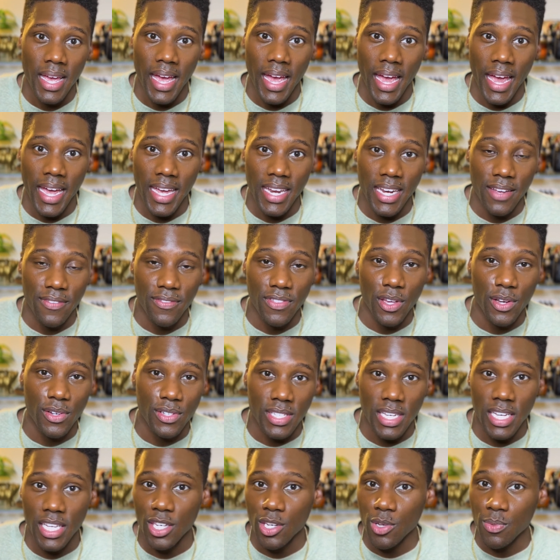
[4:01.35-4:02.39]
And if there's
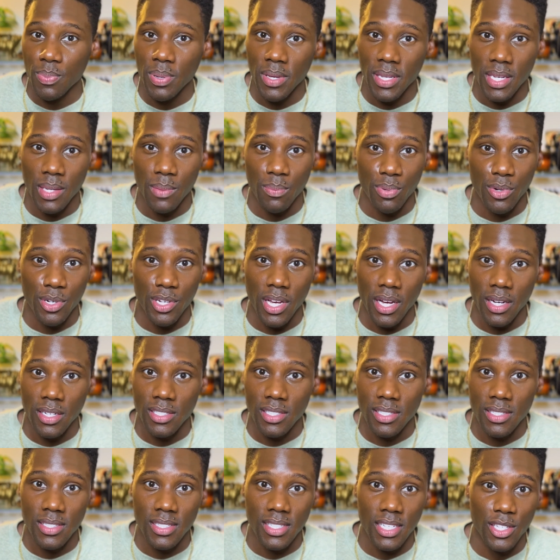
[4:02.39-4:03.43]
independent
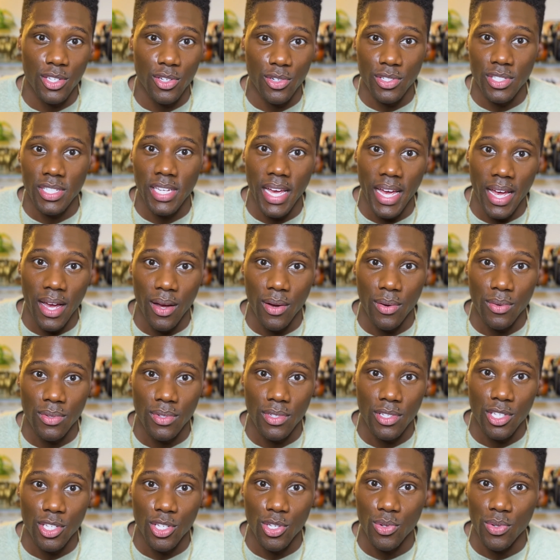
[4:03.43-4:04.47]
productions in your
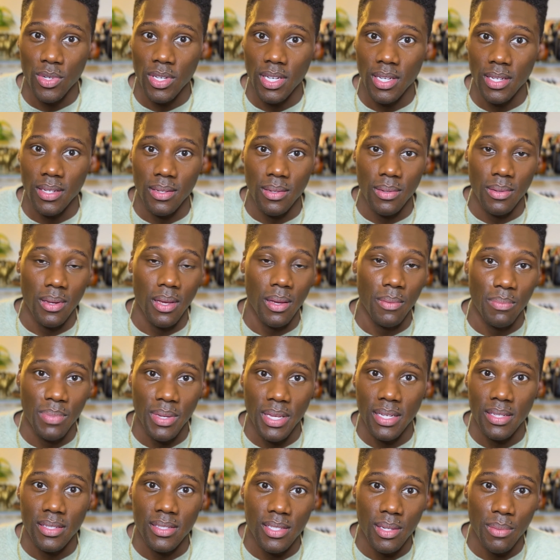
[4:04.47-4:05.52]
town, you can
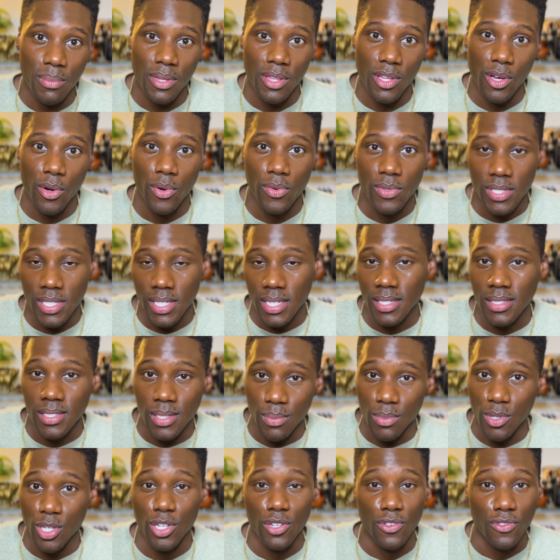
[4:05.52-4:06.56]
be in some of those and get
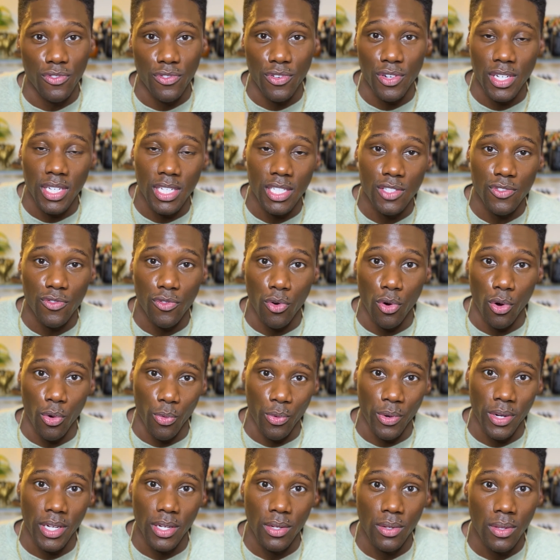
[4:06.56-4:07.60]
some good footage for a
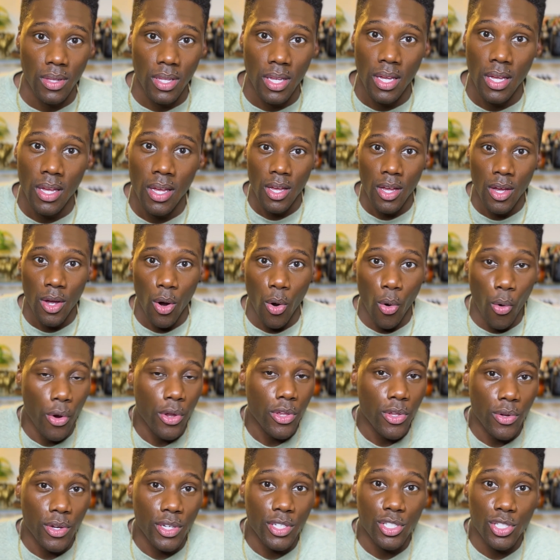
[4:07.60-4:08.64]
reel. Or
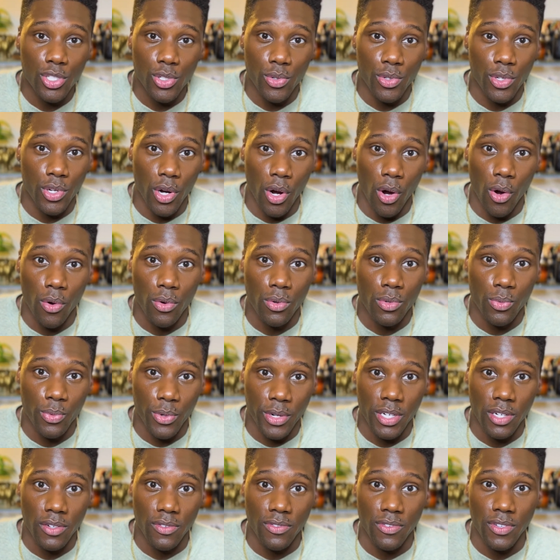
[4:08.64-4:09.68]
you can shoot your own
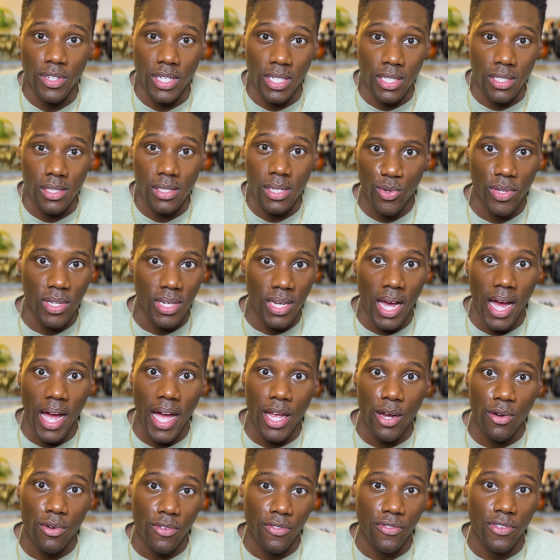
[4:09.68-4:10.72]
reel footage. You can
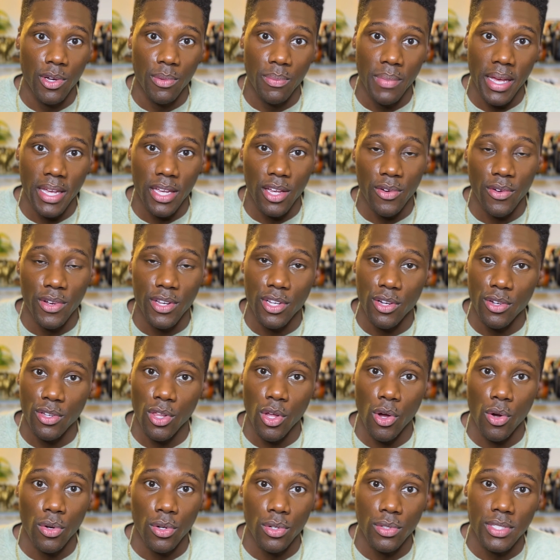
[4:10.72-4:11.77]
hire a filmmaker in your
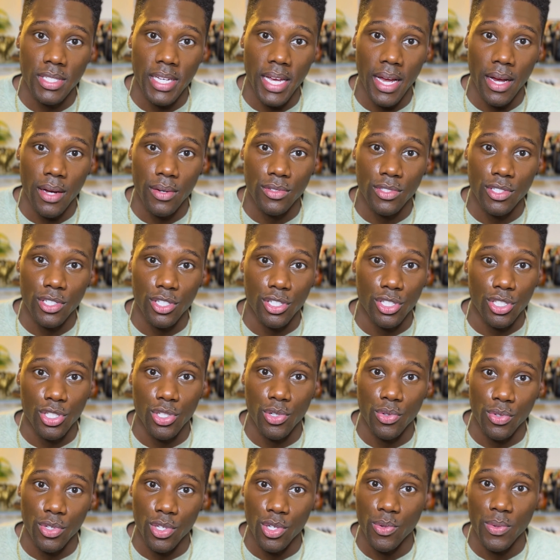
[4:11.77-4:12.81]
local town to
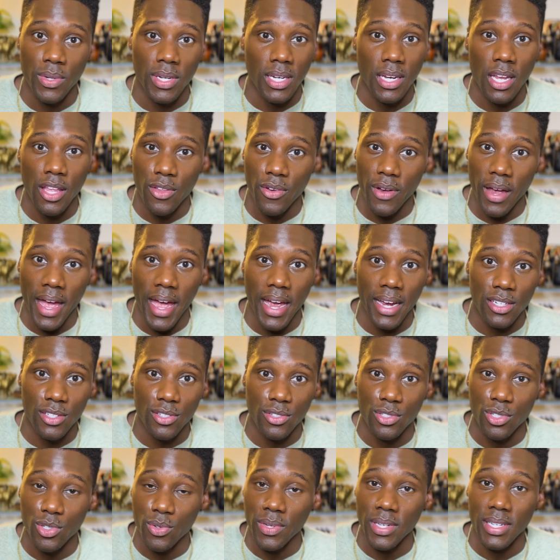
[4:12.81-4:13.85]
shoot you and another actor
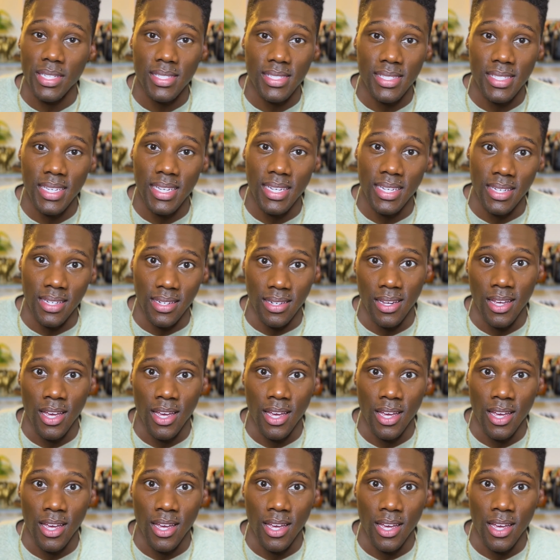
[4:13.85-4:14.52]
doing a scene.